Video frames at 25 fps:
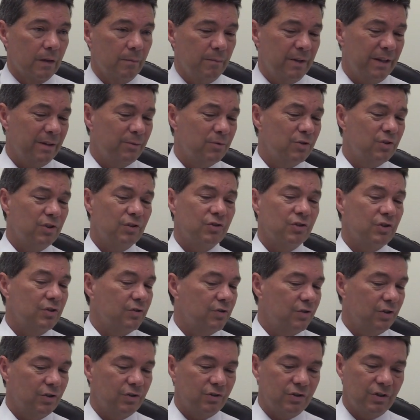But there was
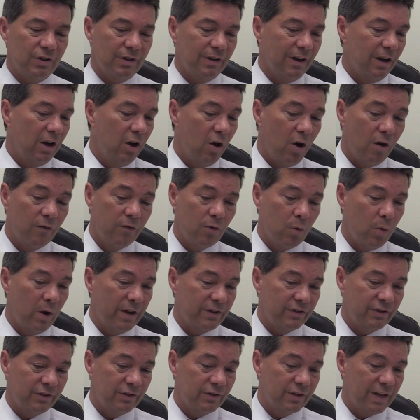just a lot of
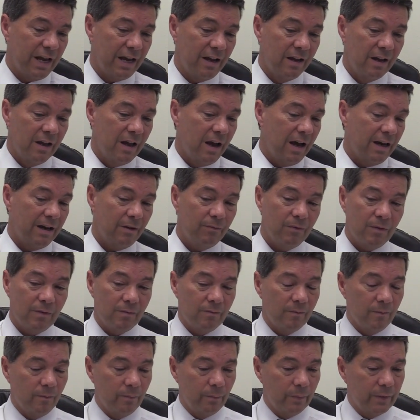questions out. I don't
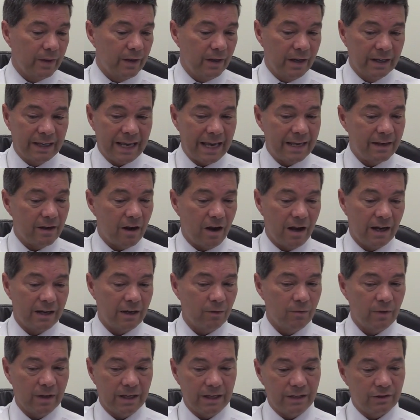
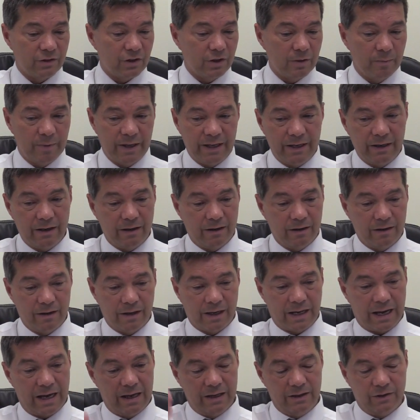think it's going to be a
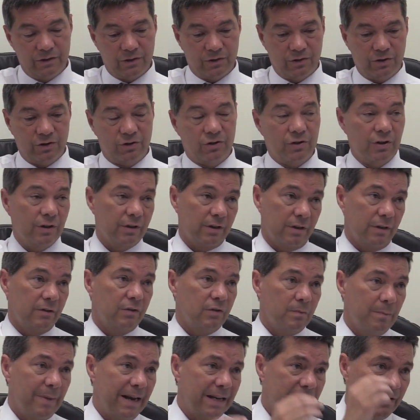case just
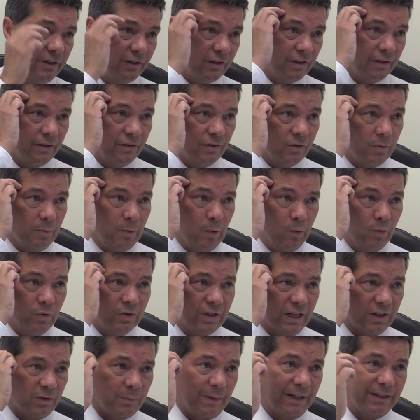to manage supporters'
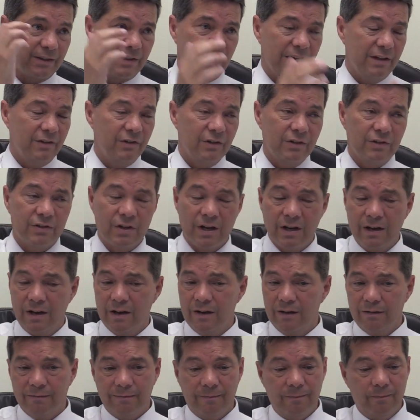expectations.
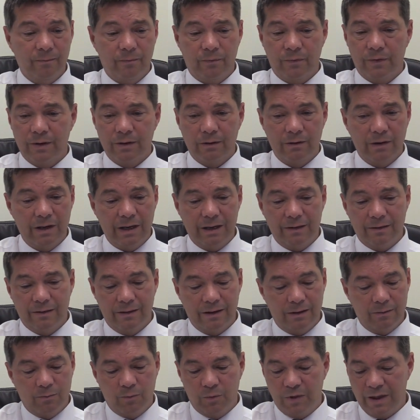
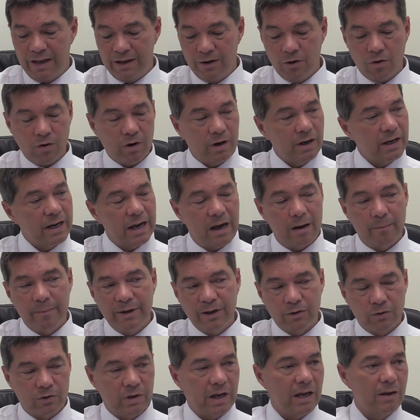They're not going to come
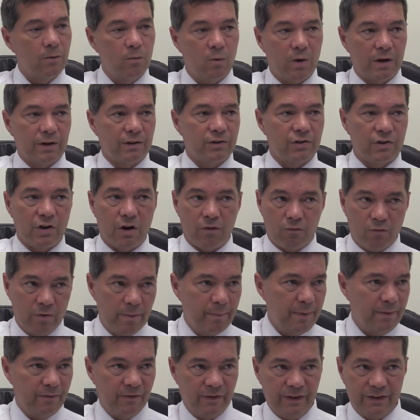in on day one and start
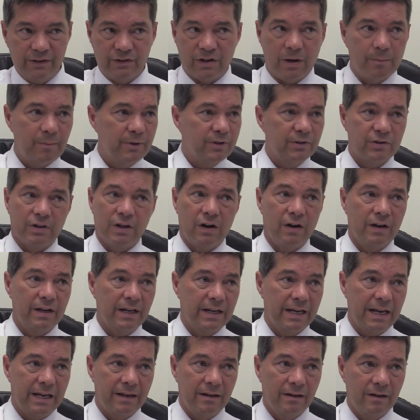ripping things up and starting
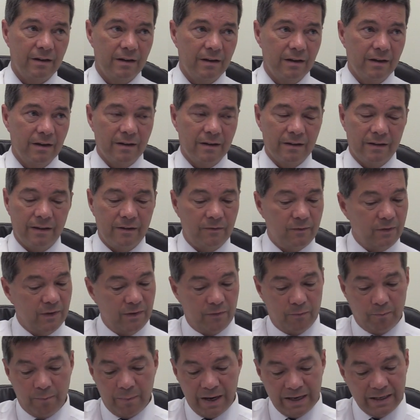again.
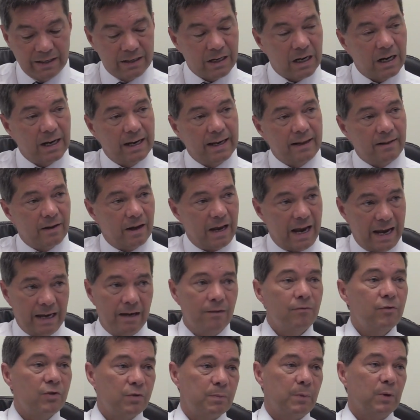They've made clear that
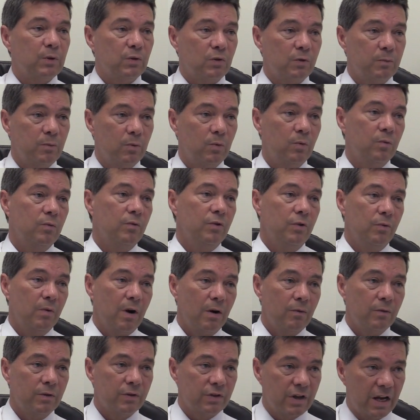any responsible new
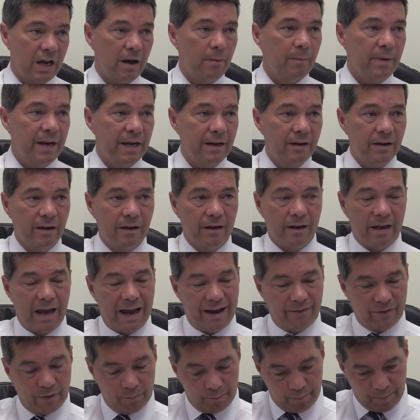owners come in,
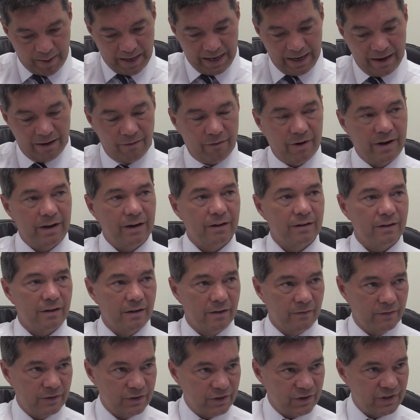have a period
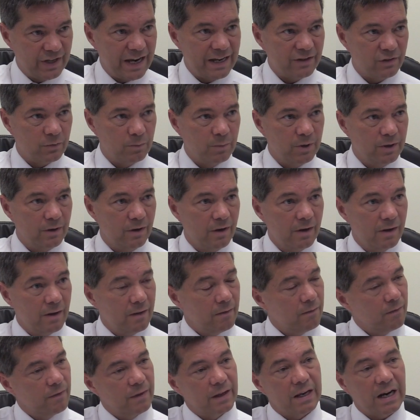of assessment.
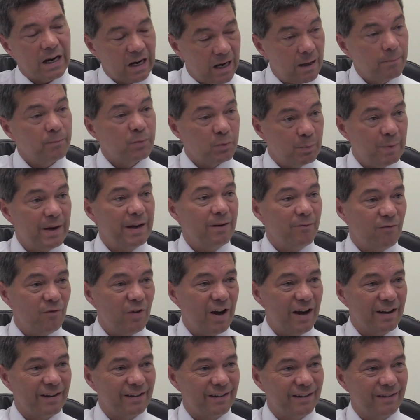The club's being
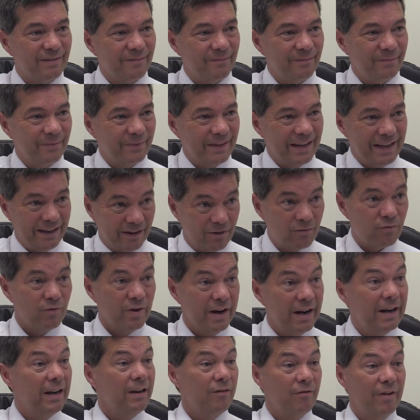run in a
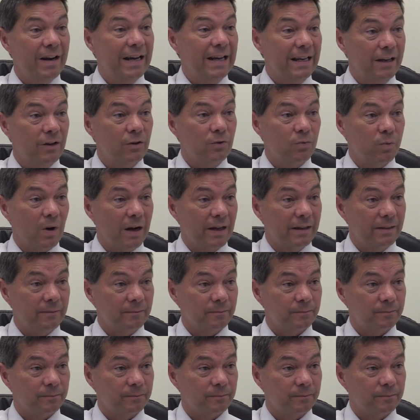really, really good way.